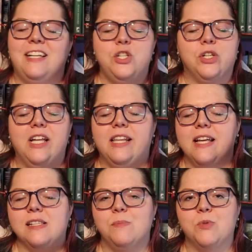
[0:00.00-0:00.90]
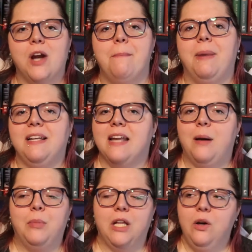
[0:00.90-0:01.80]
that you click that subscribe button
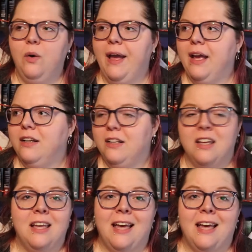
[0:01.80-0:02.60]
down below and